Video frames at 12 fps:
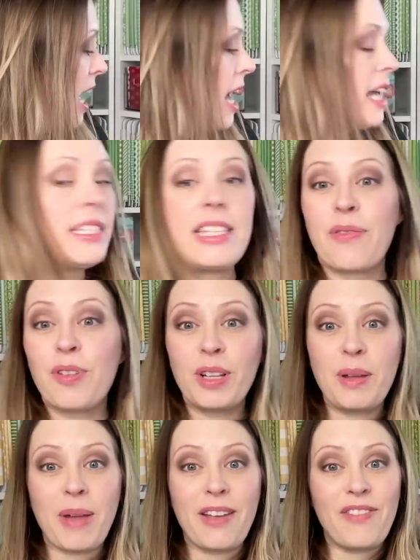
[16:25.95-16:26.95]
uh, several
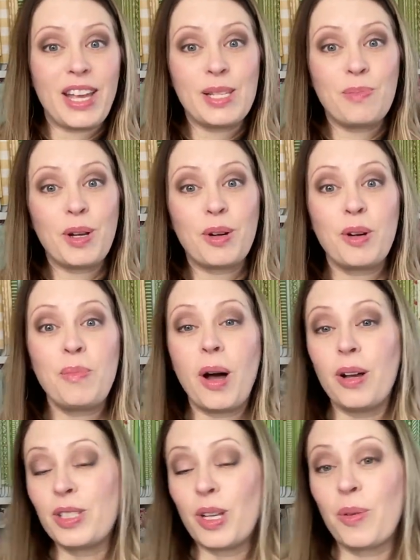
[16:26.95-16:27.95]
in my Facebook group
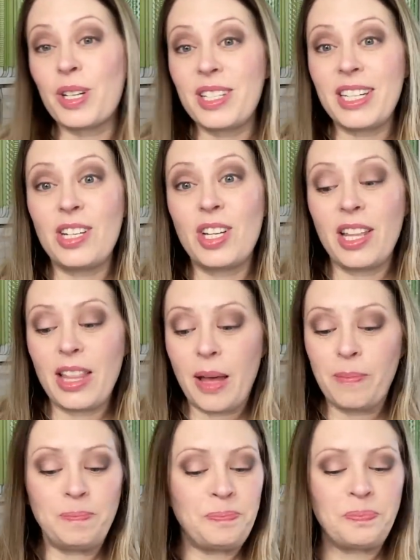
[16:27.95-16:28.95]
also are stitching
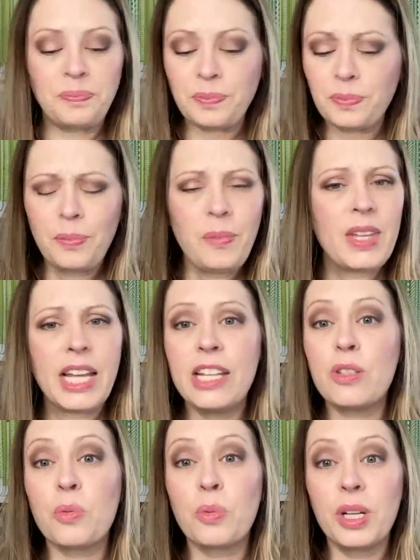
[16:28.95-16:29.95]
them.
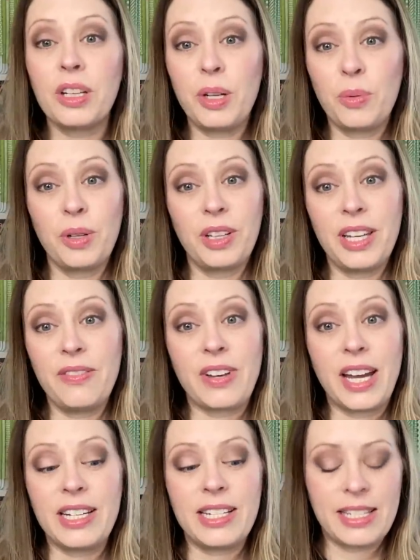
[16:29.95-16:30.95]
It's really, really
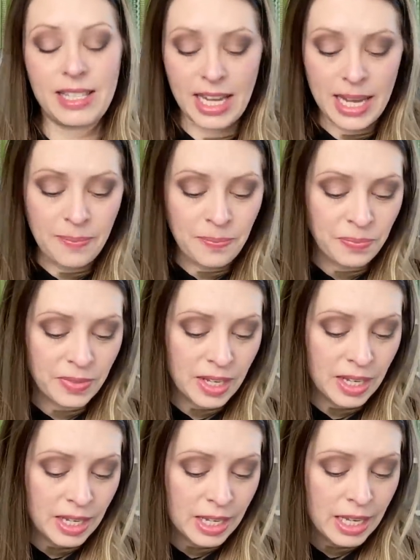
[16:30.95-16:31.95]
fun to see.
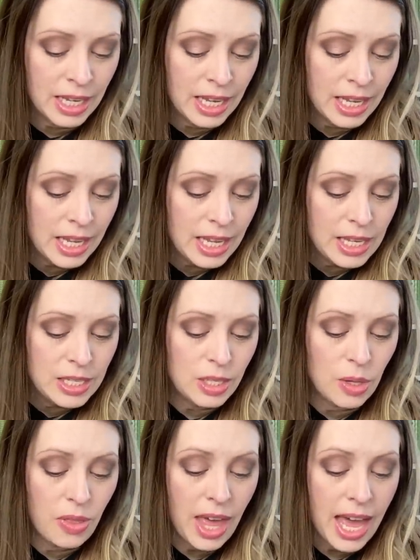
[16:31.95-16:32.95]

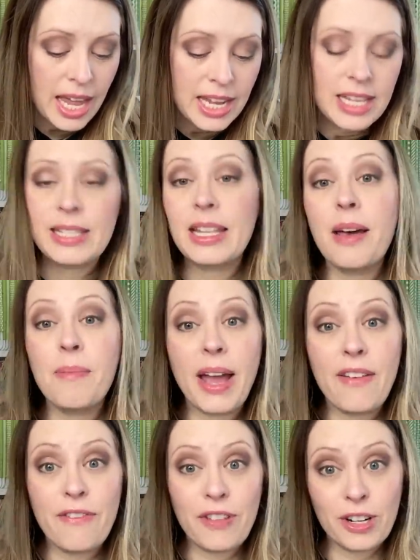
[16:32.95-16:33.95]
So that is
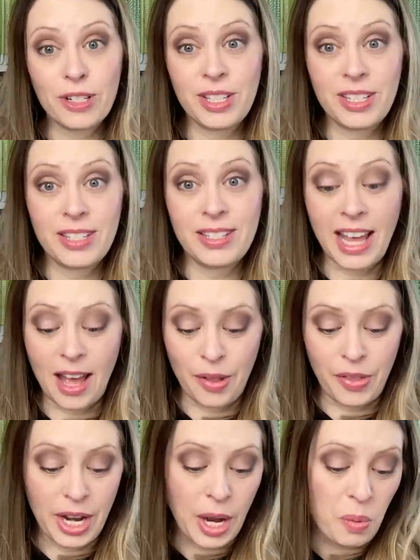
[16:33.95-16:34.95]
my first
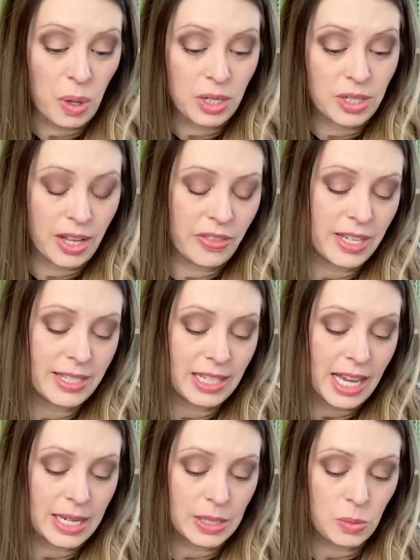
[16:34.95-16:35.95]
sal that I worked on this
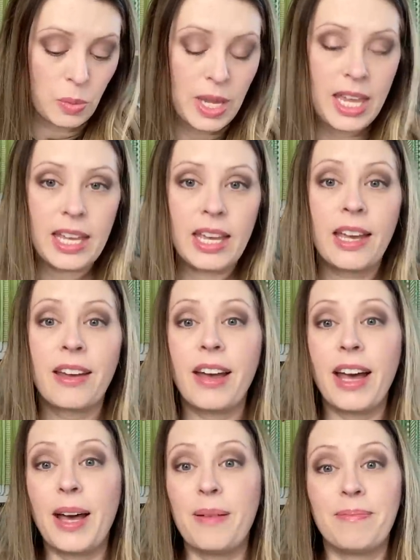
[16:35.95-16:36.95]
last week,
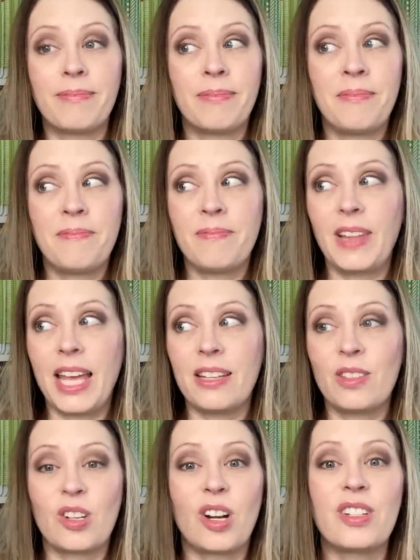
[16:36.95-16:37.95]
um,
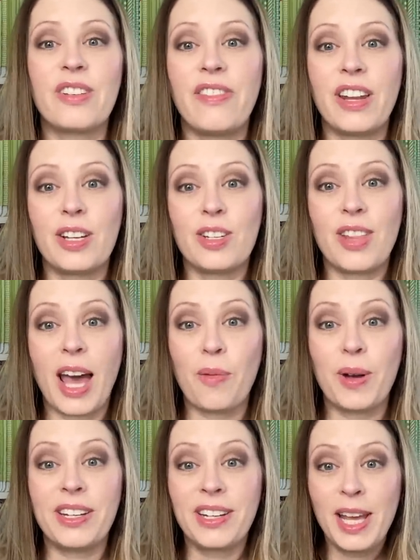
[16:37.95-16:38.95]
like start to finish that
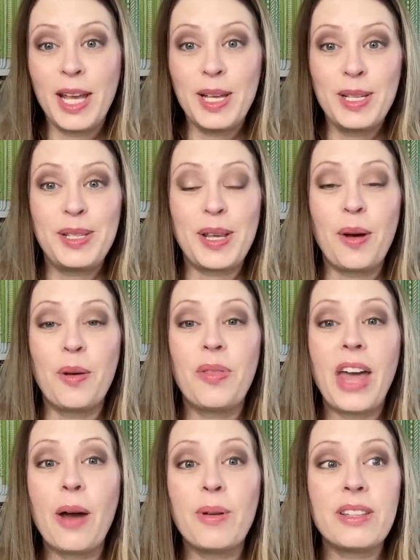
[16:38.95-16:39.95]
one. So
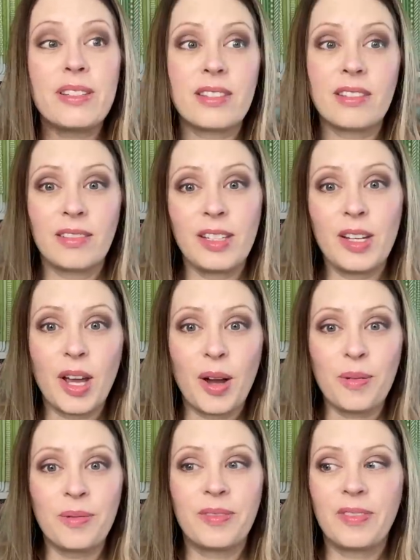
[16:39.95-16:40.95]
that was, you
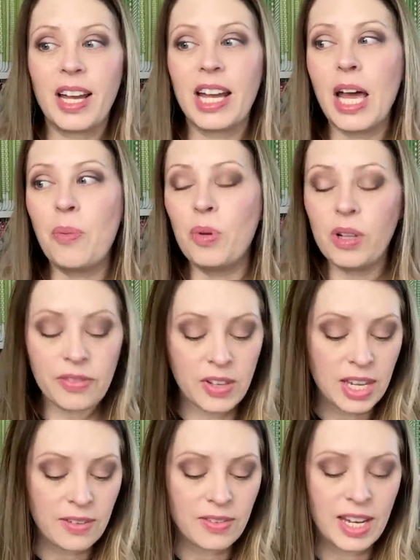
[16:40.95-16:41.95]
know, a couple of
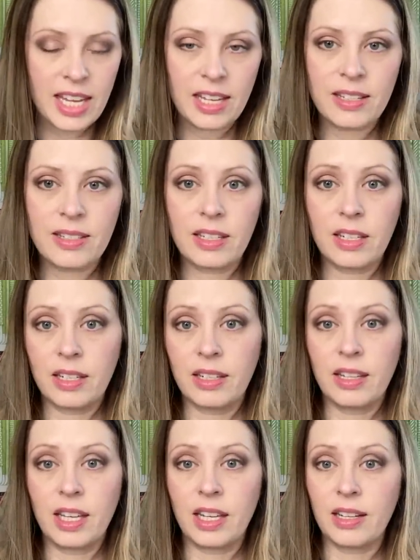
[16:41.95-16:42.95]
evenings
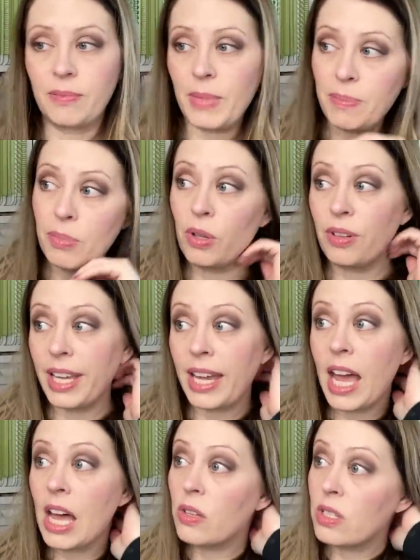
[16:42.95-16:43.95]
and then me
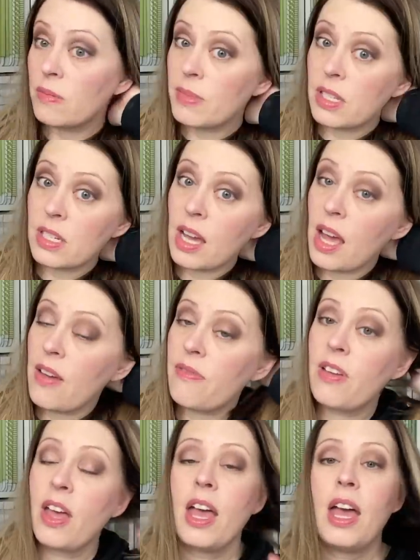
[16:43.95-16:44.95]
pulling out some
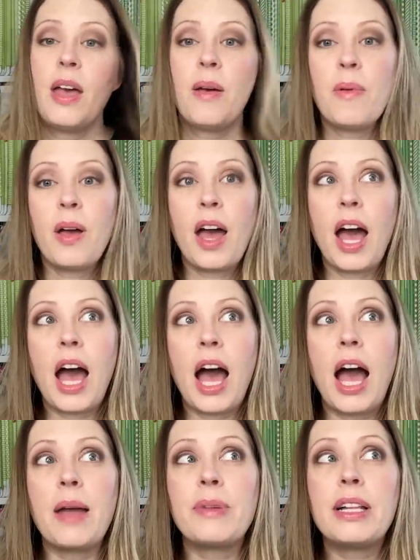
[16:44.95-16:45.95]
stuff,
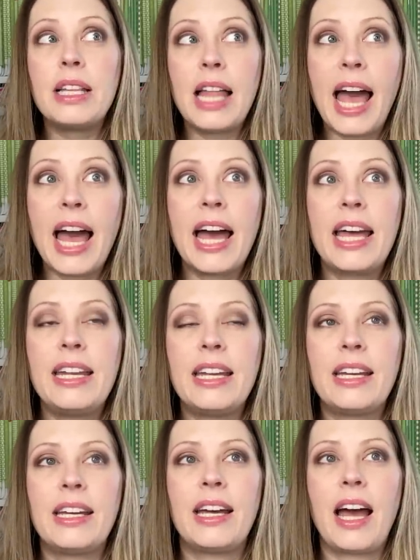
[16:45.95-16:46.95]
I'm glad
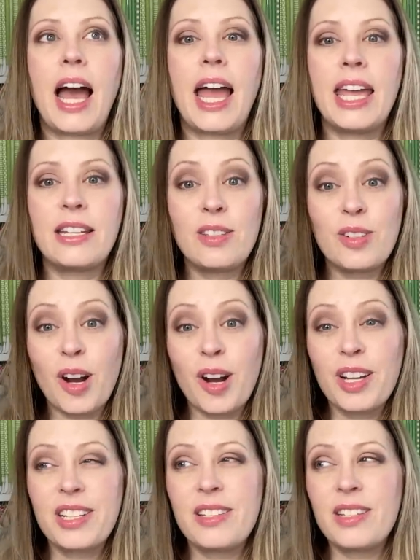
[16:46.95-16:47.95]
I had
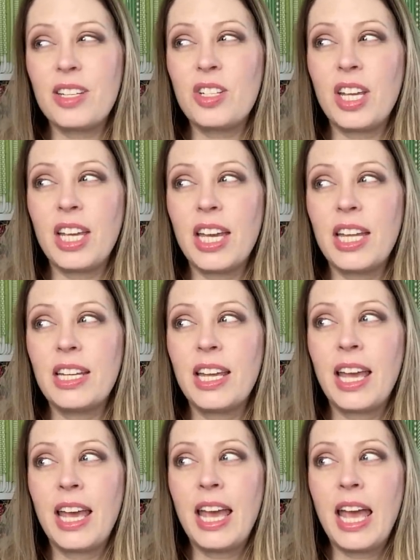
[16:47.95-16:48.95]
started stitching it
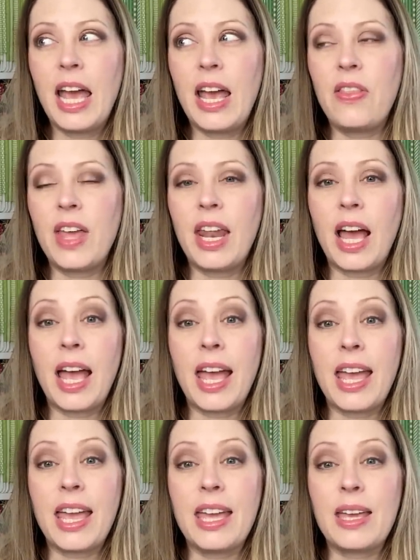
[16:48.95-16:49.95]
and then
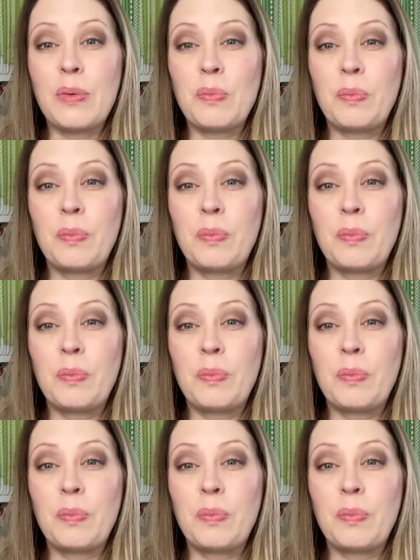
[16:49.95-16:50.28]
I